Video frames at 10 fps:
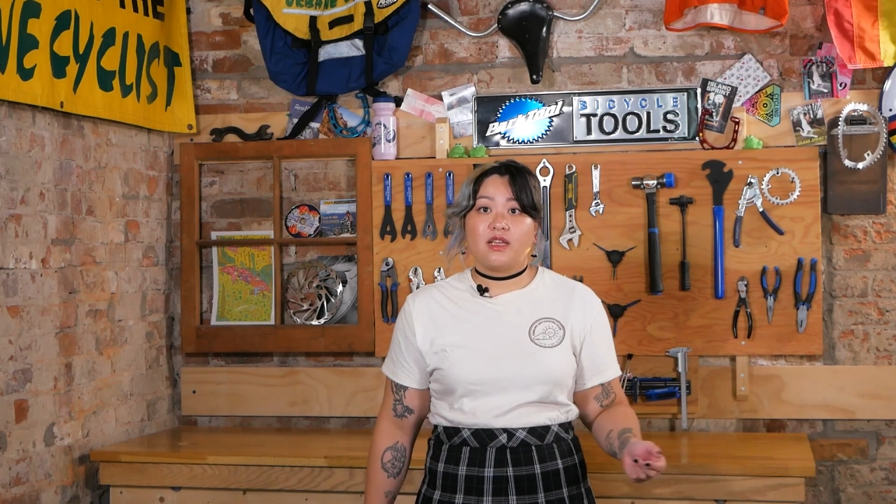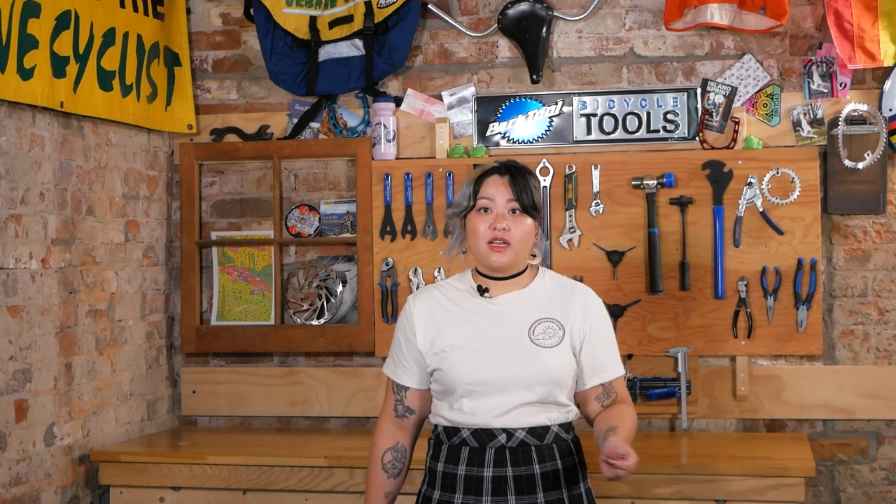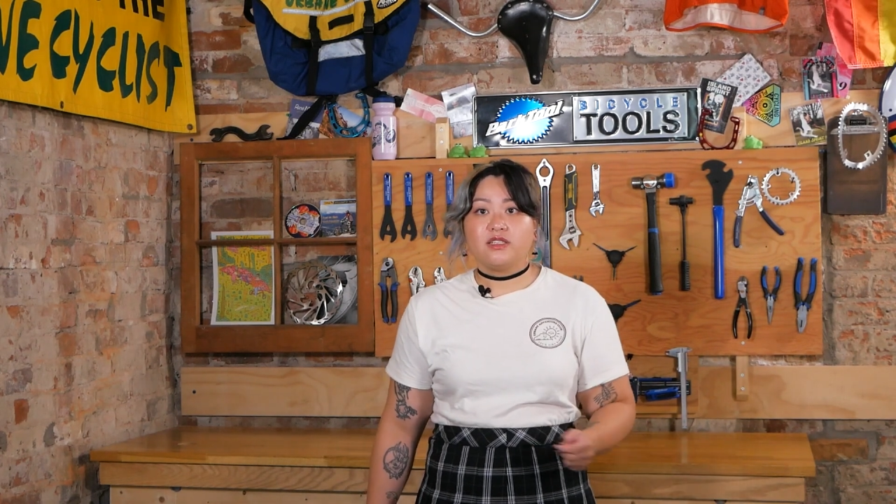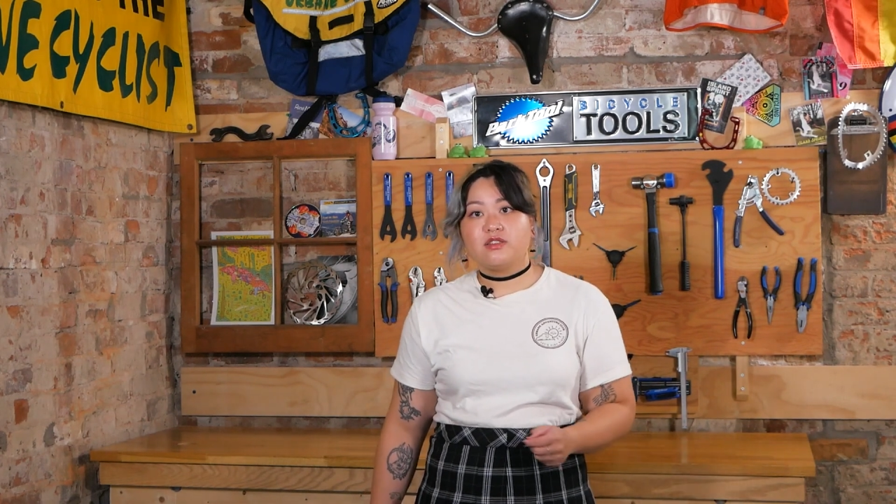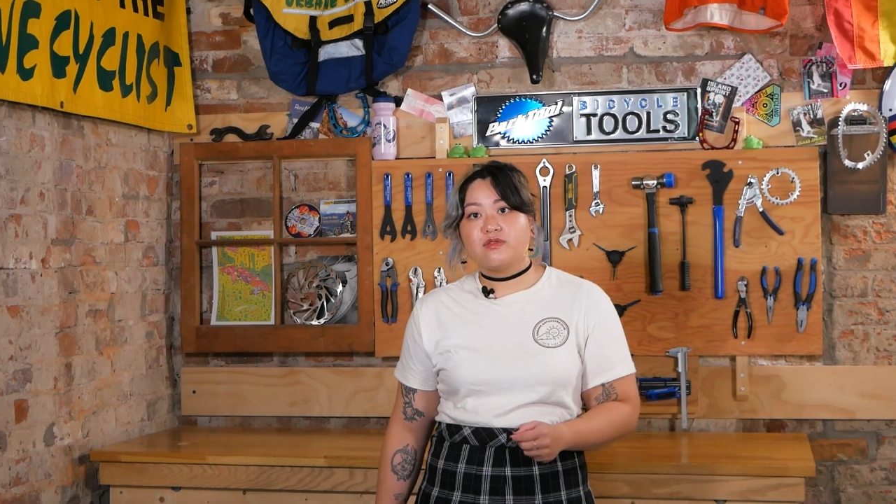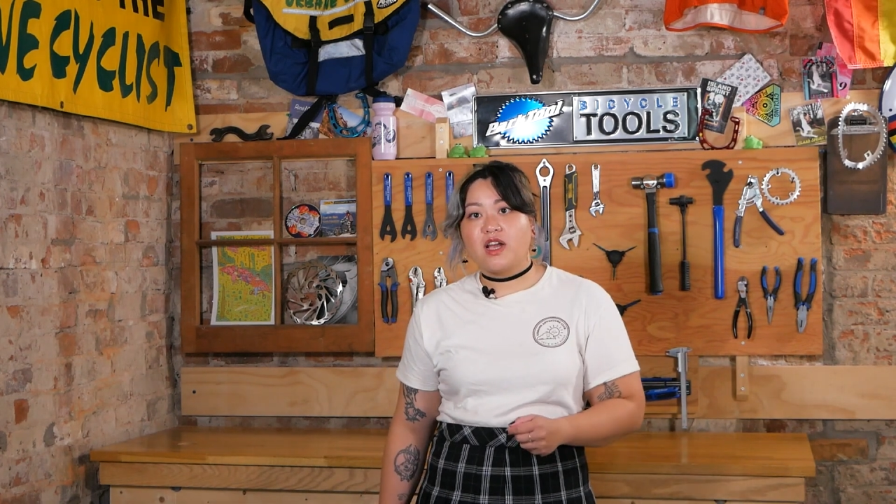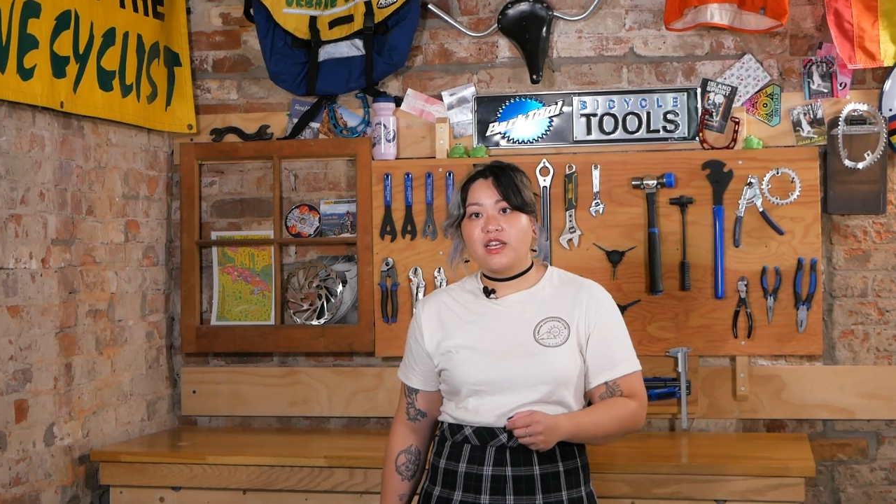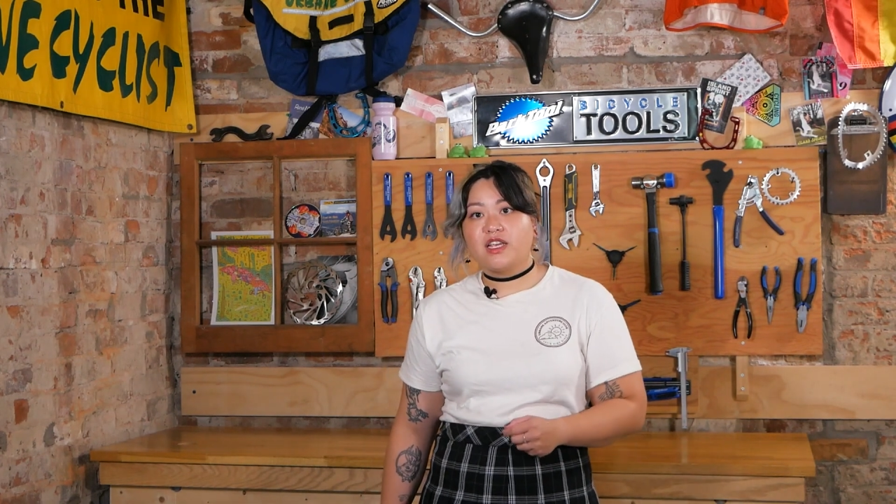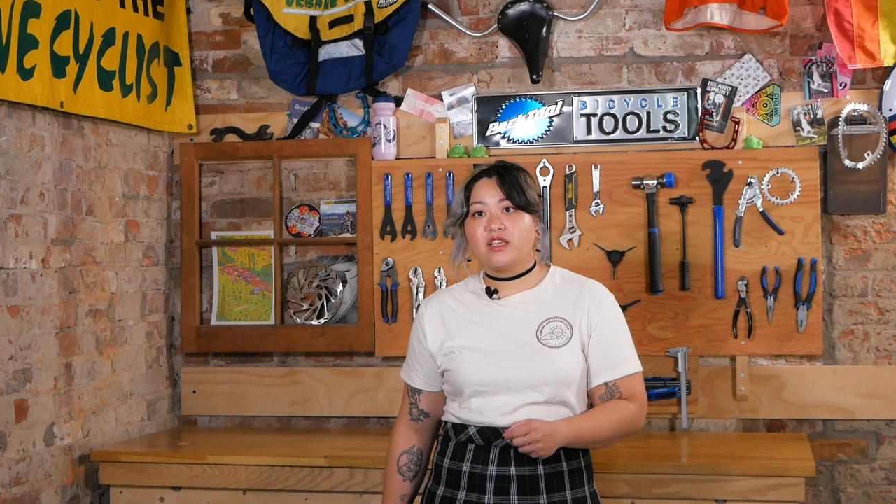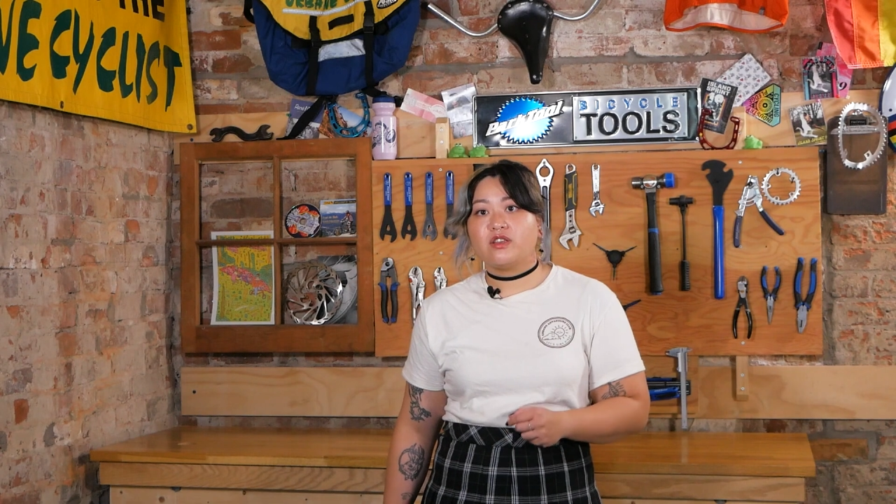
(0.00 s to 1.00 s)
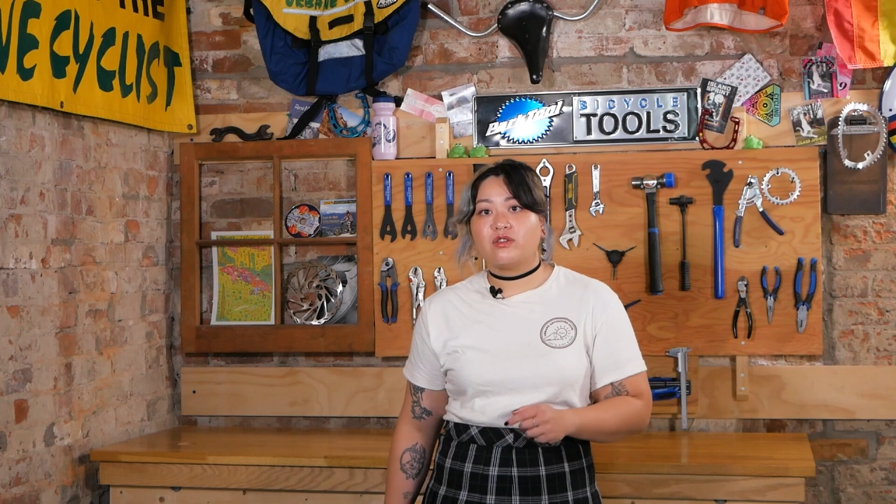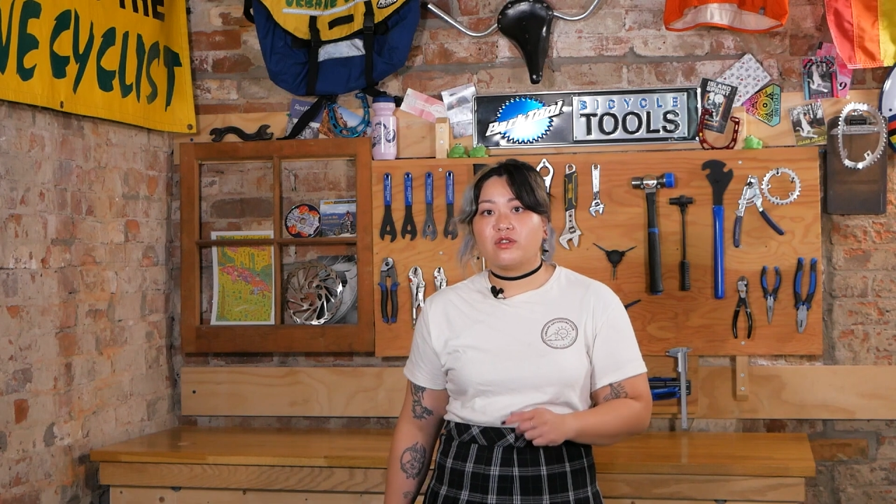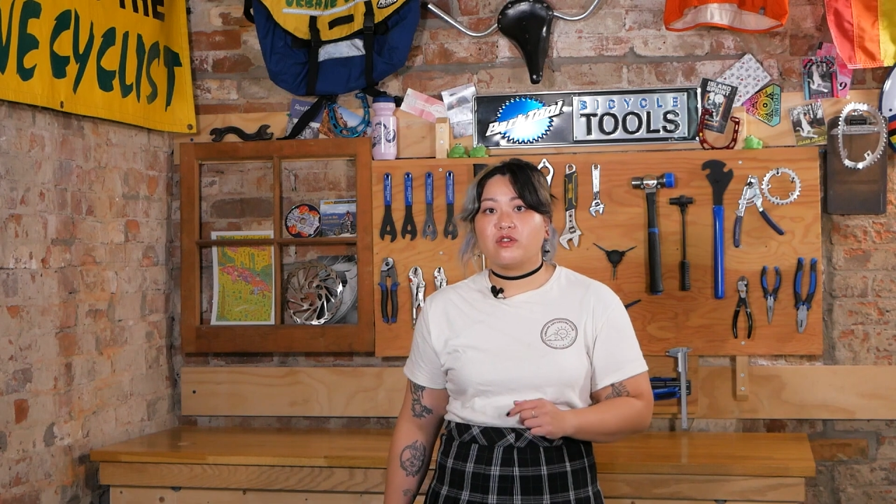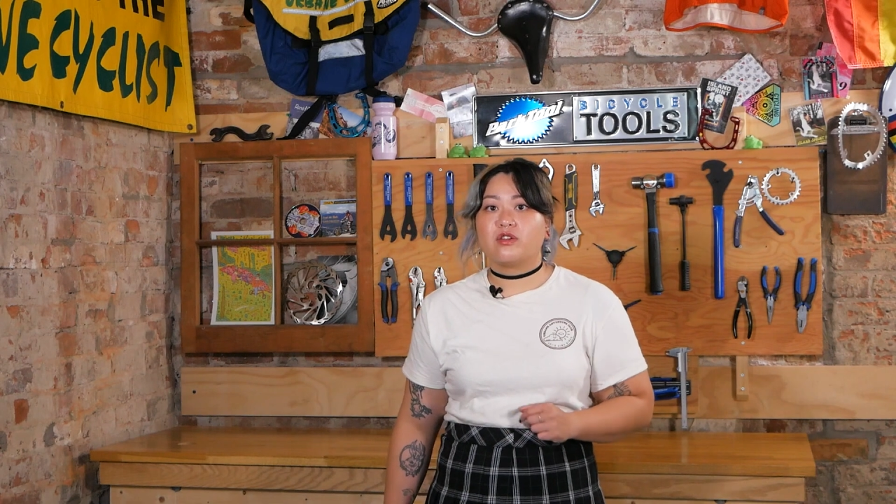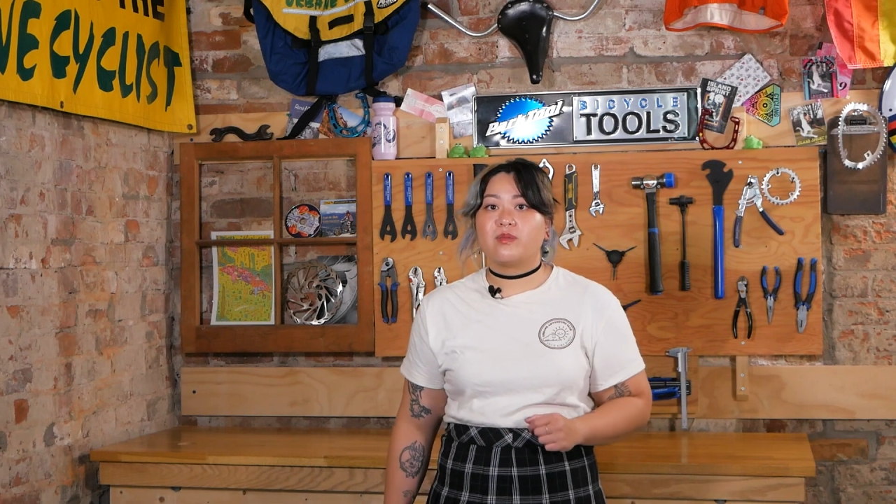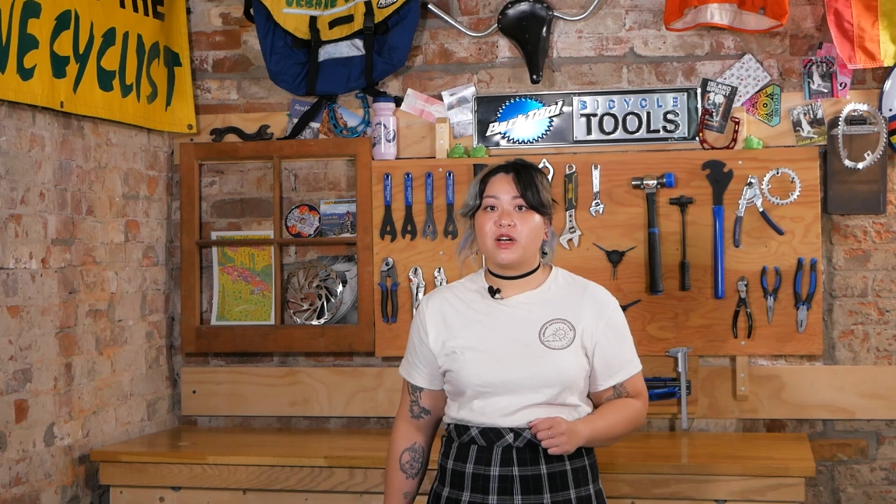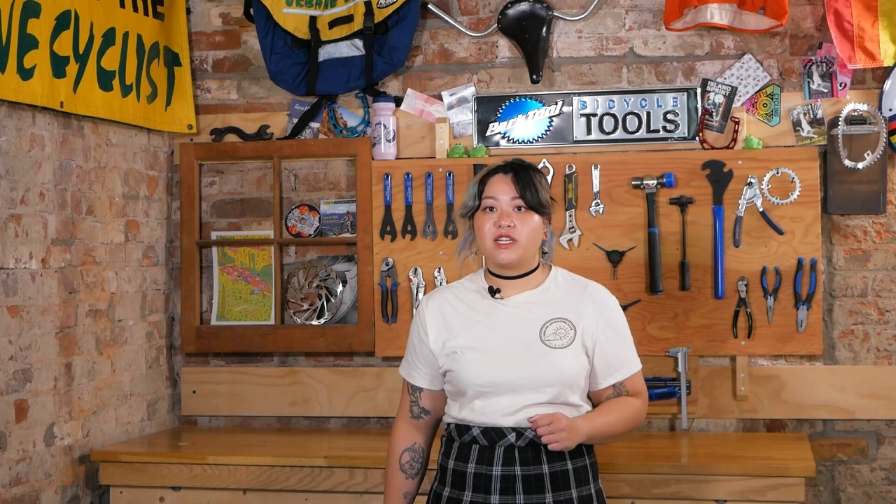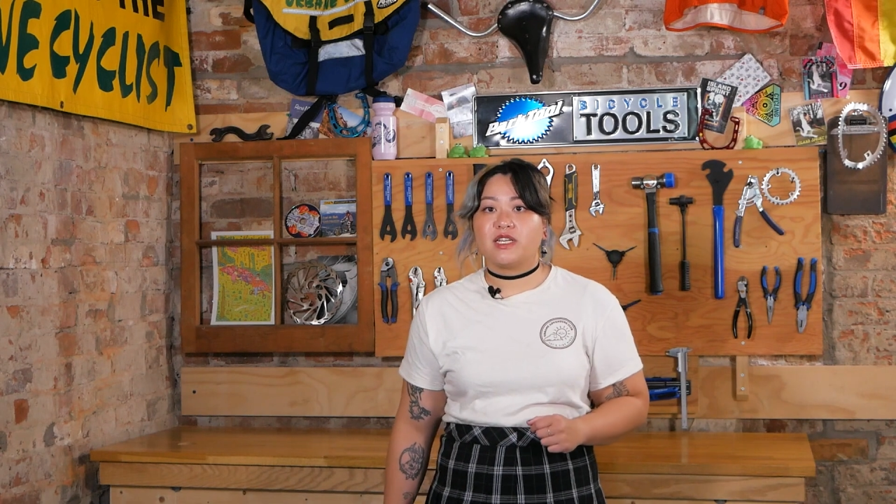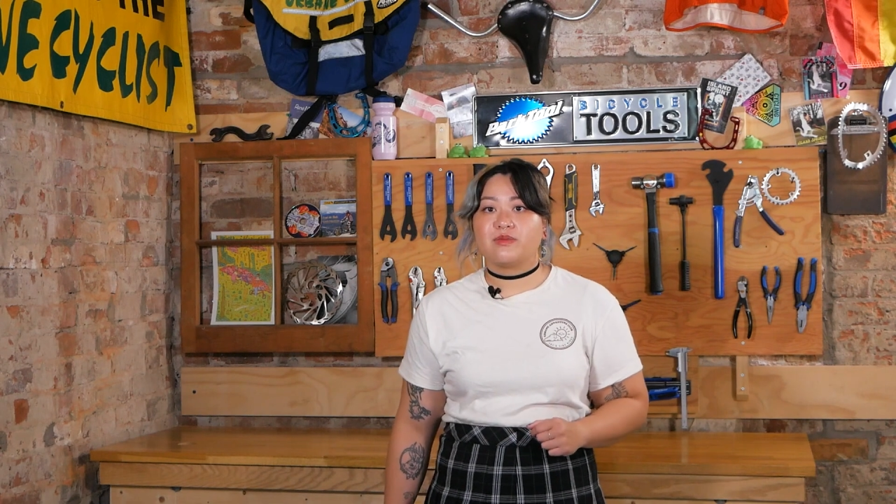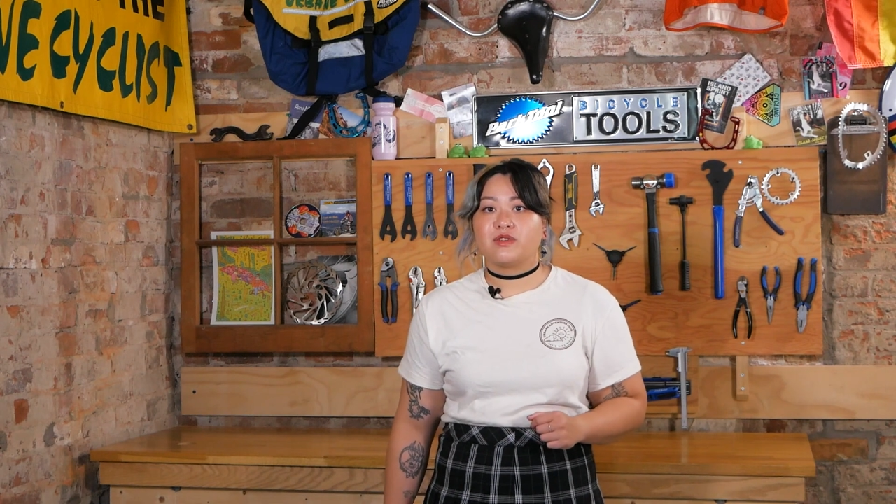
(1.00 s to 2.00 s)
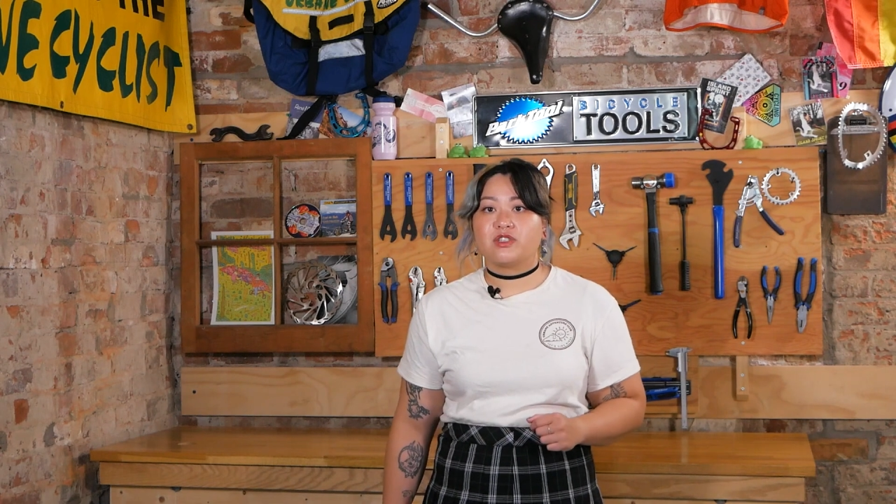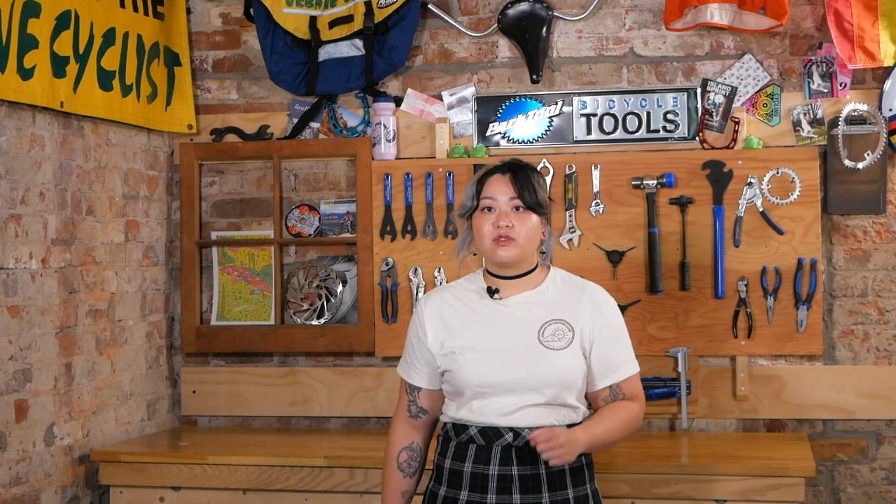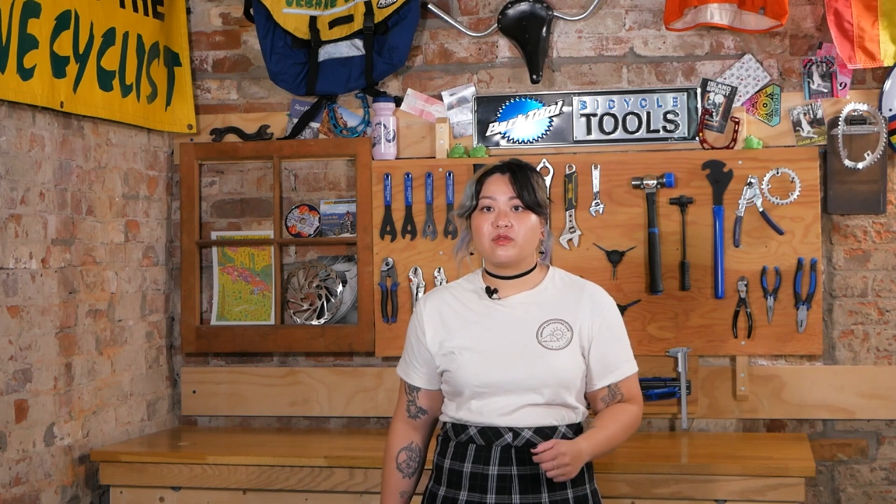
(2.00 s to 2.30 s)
As you're riding, your core body temperature